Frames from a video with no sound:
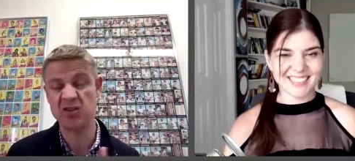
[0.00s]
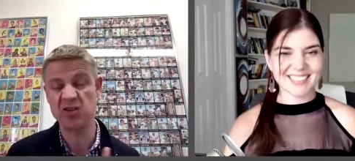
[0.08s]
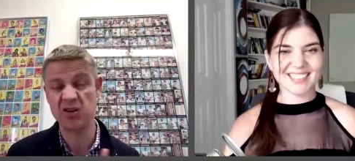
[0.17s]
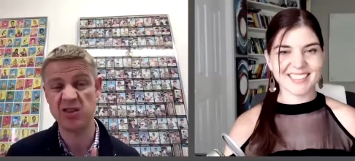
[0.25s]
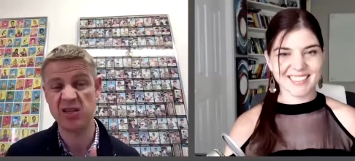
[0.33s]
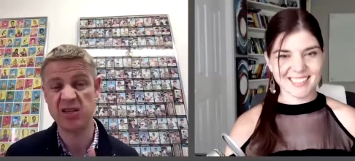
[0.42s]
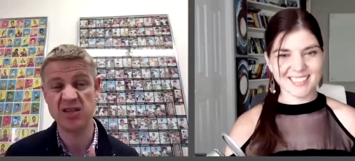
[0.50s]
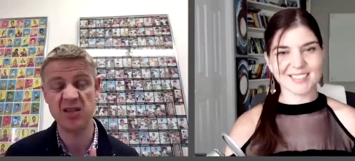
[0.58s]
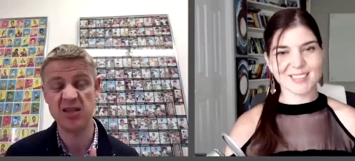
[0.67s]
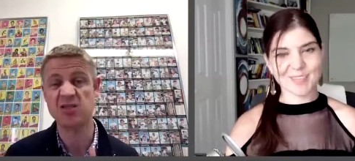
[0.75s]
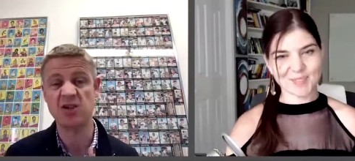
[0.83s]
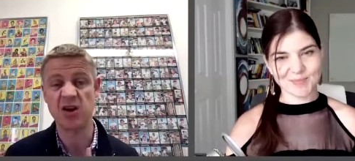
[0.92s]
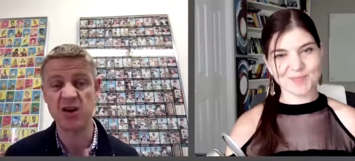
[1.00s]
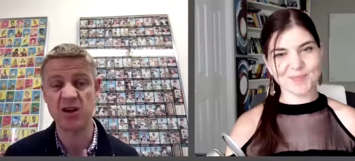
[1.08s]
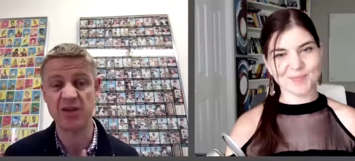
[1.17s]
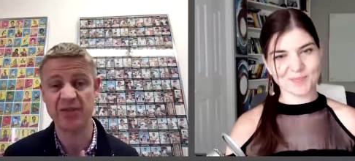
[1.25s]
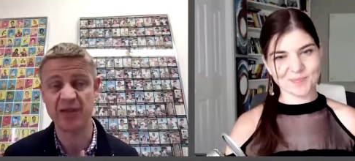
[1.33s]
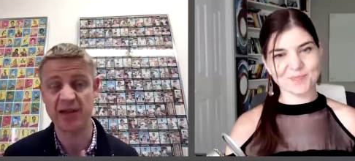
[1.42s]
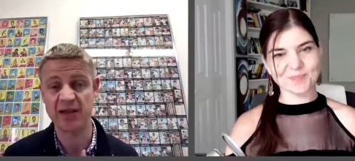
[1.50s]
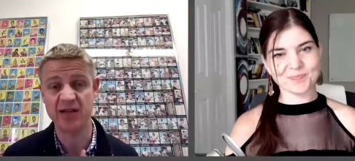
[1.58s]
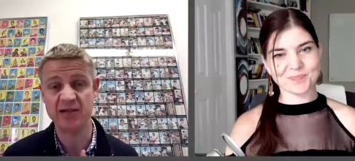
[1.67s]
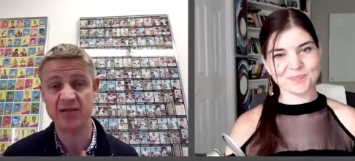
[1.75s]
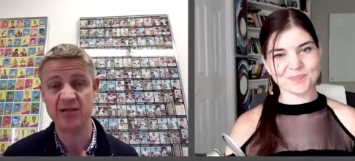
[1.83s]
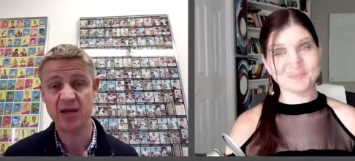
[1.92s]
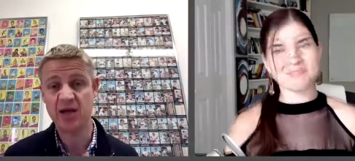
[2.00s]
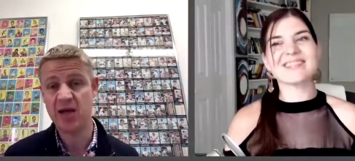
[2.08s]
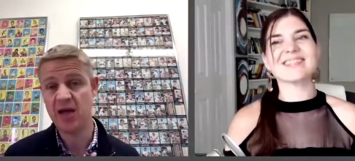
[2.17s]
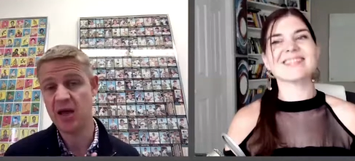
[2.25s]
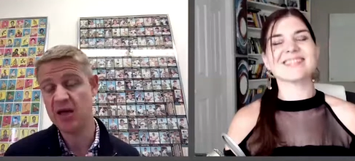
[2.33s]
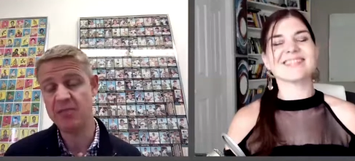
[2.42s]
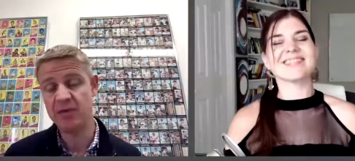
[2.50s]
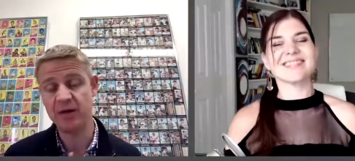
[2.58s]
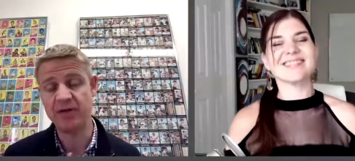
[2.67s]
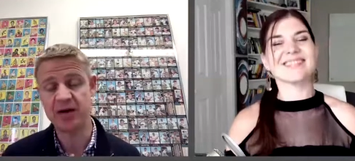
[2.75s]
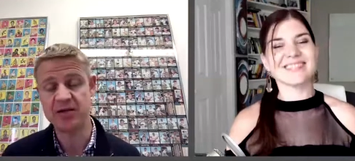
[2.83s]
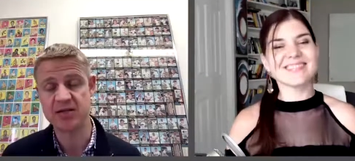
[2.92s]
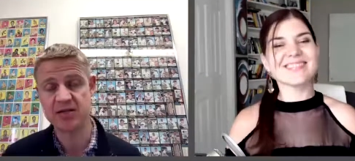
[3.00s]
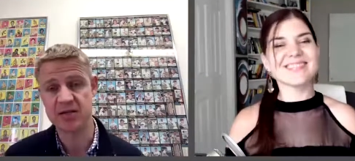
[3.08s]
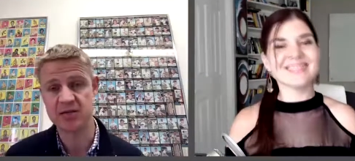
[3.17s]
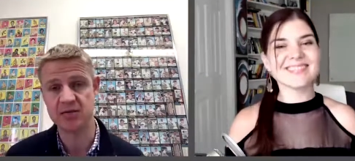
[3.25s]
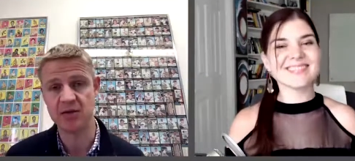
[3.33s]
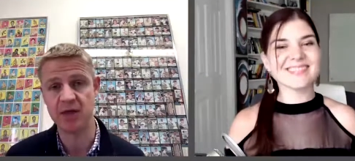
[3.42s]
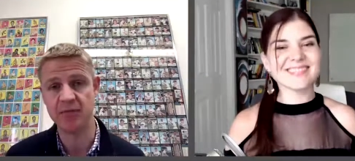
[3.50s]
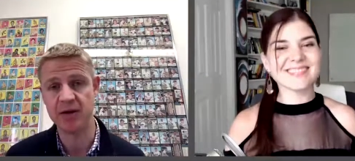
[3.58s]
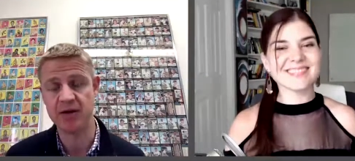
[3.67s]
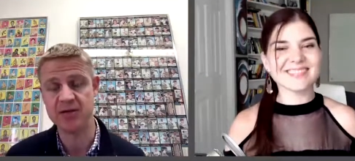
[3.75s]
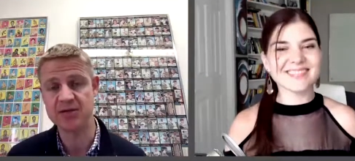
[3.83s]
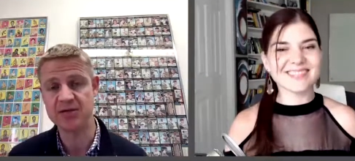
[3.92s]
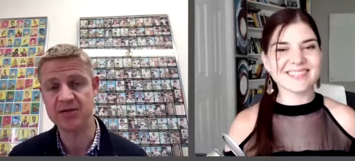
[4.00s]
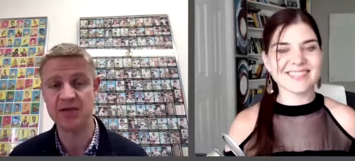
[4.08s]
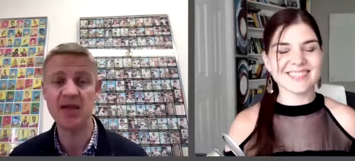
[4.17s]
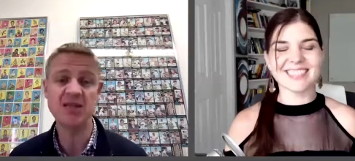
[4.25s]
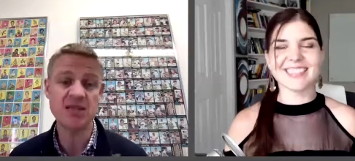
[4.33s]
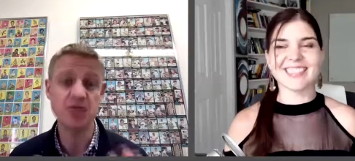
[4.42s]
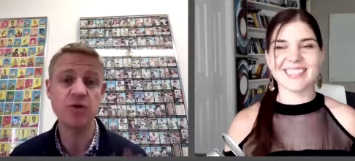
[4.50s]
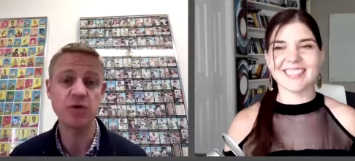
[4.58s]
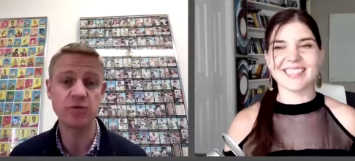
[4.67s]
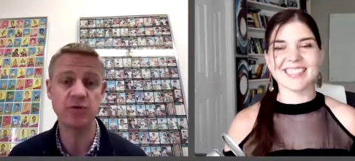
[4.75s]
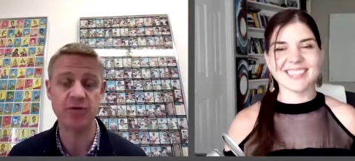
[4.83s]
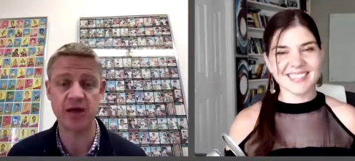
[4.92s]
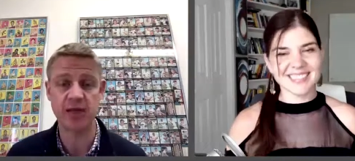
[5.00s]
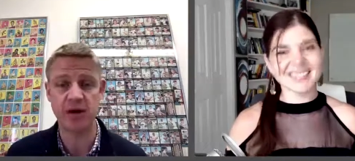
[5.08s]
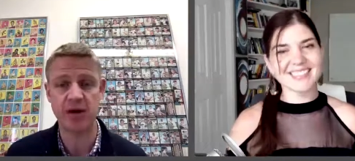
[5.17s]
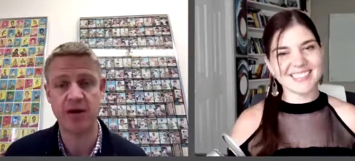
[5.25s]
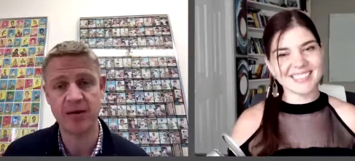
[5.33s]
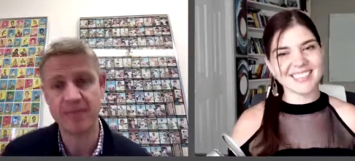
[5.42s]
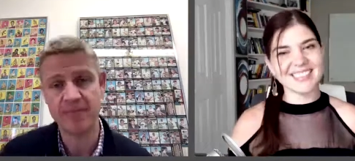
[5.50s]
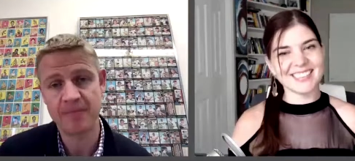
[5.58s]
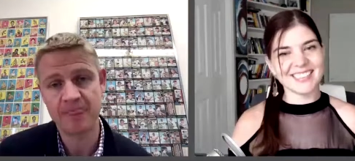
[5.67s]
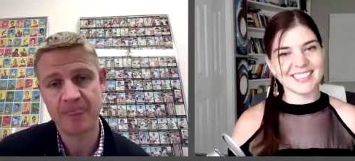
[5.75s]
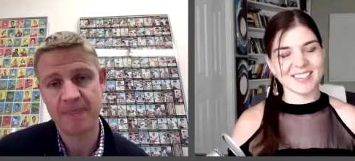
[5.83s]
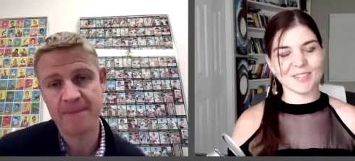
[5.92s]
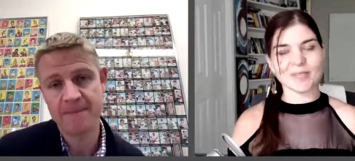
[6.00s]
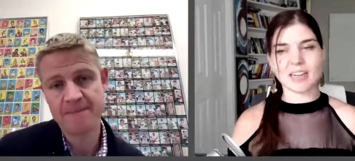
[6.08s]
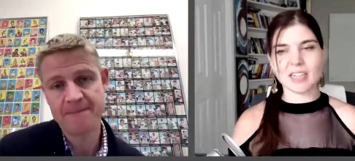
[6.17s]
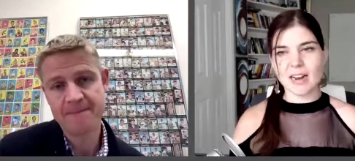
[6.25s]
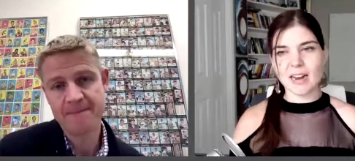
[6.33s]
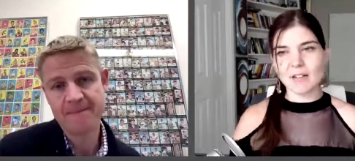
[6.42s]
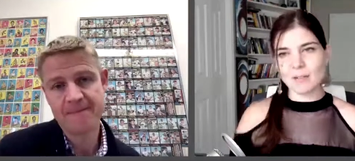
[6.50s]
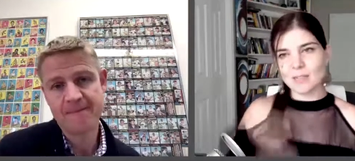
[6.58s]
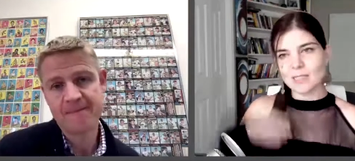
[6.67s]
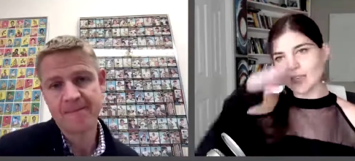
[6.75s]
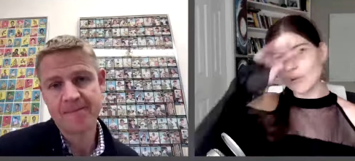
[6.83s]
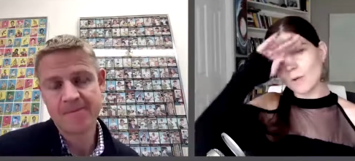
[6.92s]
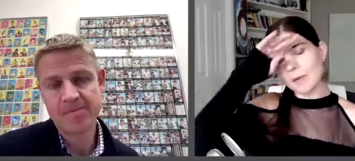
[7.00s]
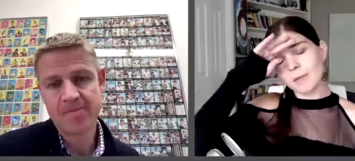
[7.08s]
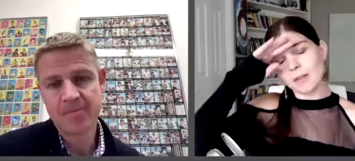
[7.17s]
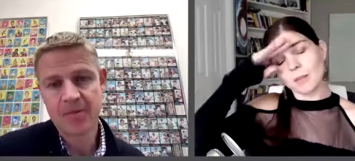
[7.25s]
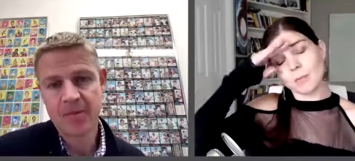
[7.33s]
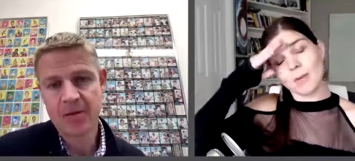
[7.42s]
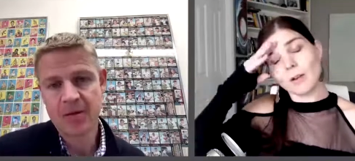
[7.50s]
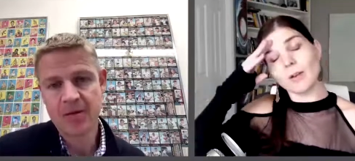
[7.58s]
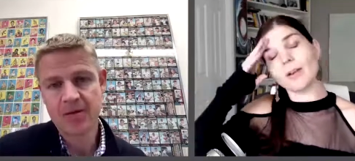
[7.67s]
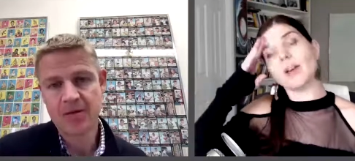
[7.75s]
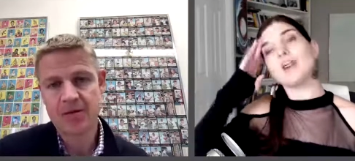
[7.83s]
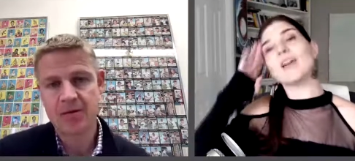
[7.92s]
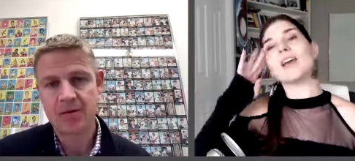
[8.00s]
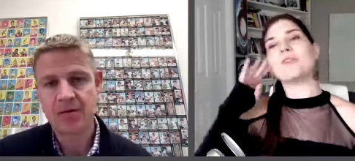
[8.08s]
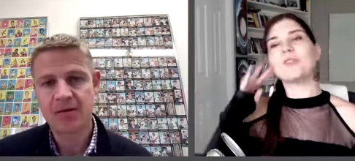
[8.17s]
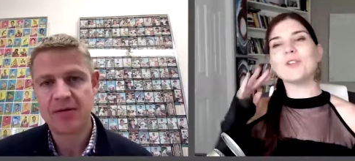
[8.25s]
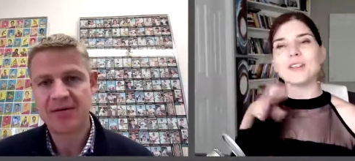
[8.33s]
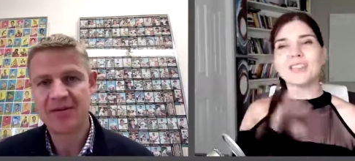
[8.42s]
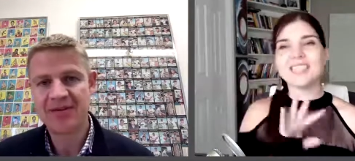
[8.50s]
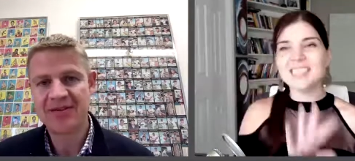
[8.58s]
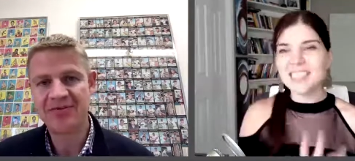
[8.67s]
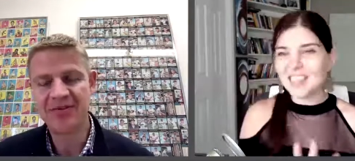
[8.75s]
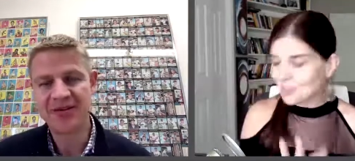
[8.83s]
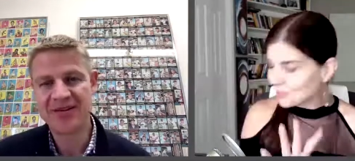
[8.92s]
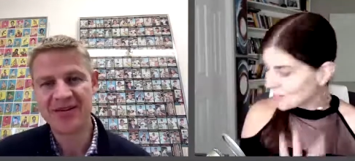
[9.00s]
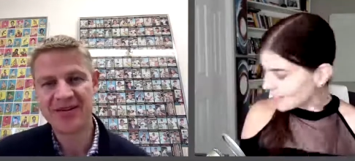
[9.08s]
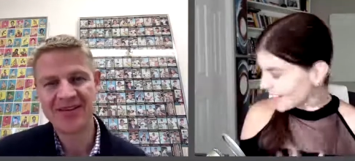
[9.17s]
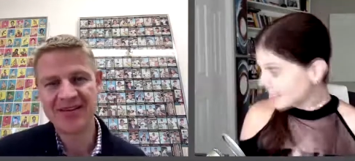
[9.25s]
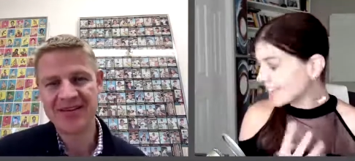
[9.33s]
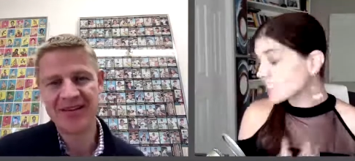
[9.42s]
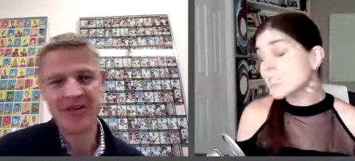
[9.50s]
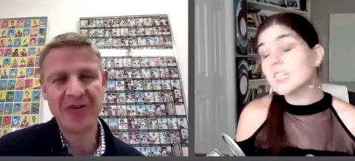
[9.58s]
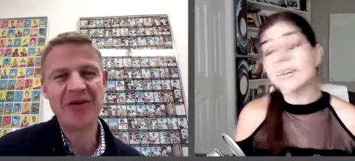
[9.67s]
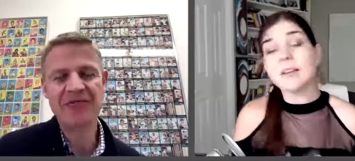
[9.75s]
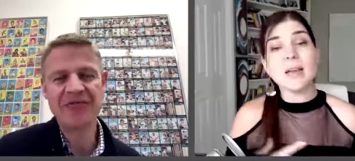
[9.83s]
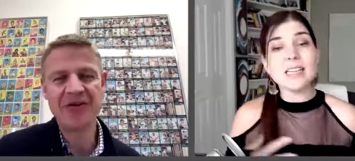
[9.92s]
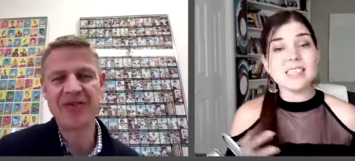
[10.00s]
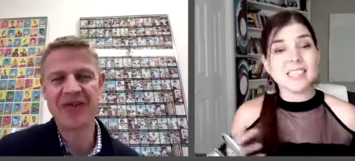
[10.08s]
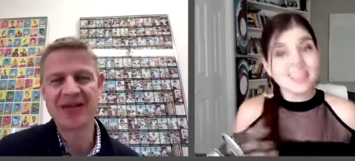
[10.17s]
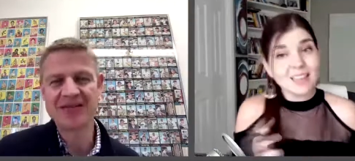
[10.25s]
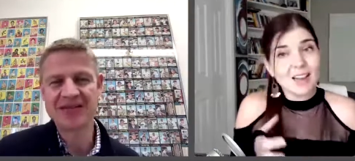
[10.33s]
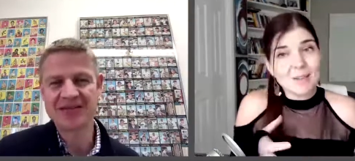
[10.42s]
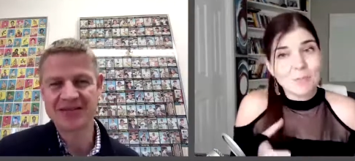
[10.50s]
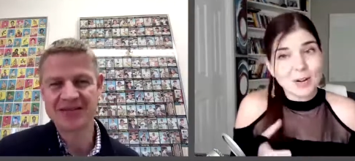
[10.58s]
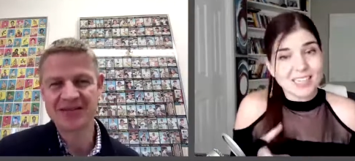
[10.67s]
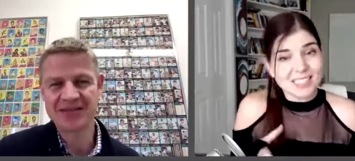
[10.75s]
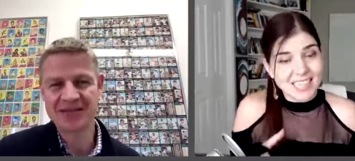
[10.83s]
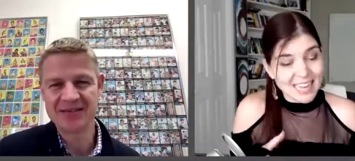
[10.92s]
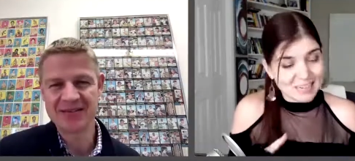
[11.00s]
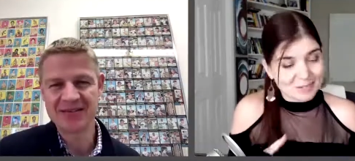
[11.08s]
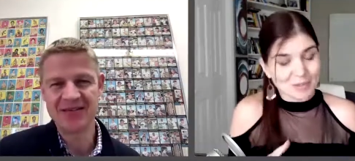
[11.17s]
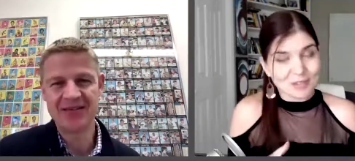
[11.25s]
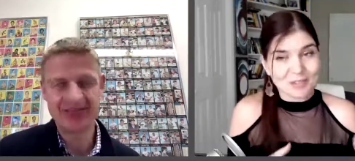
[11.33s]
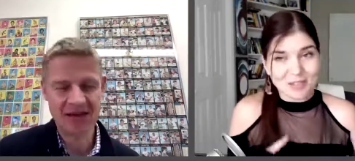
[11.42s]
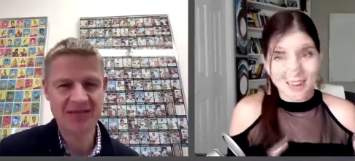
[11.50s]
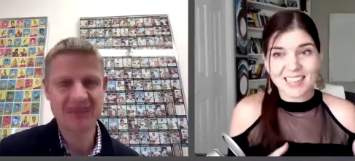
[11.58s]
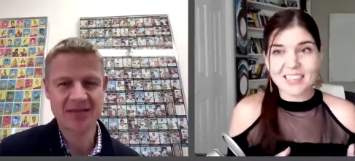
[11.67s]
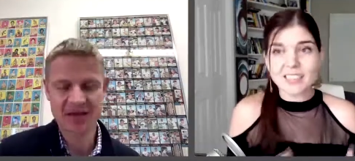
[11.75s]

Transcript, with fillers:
Speaker 1: those three things and they suck at everything else and they build very successful companies. And so that's the useful thing about it.
Speaker 2: Oh my god! And everyone's like wiping their brow, going, "Okay, phew. At least I three th- that does it makes it a lot more containable, right? At